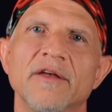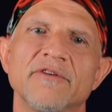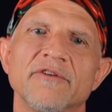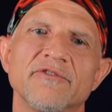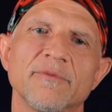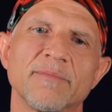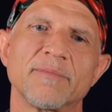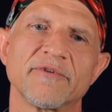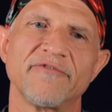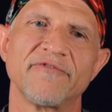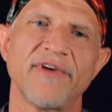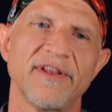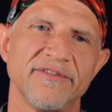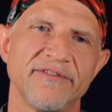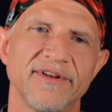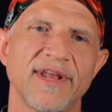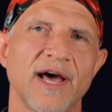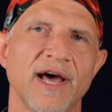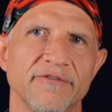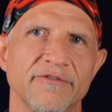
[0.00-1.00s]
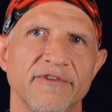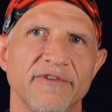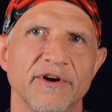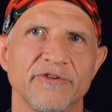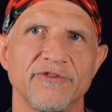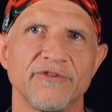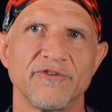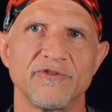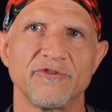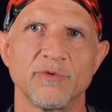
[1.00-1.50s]
to prevent an out of air
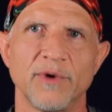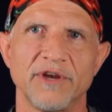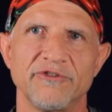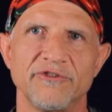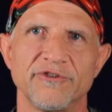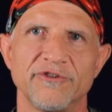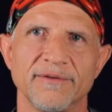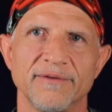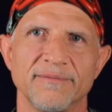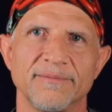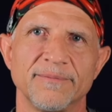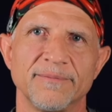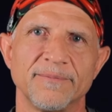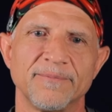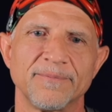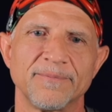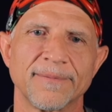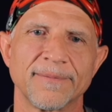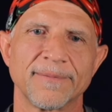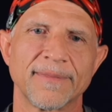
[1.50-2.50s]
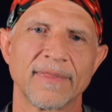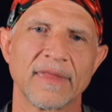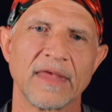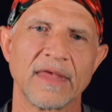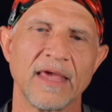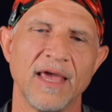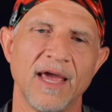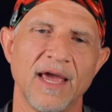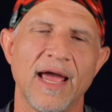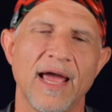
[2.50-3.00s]
situation?
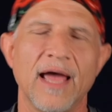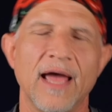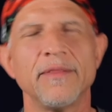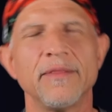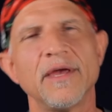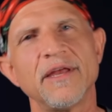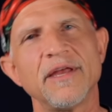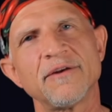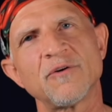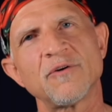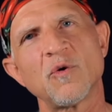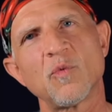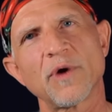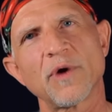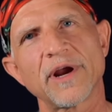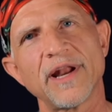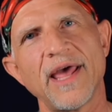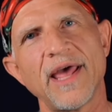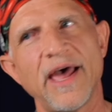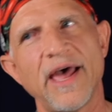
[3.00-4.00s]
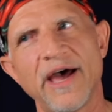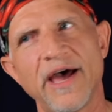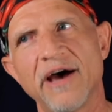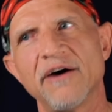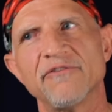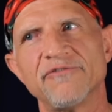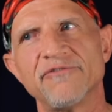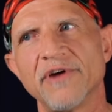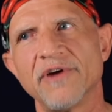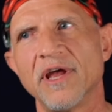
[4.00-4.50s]
And then we're going to have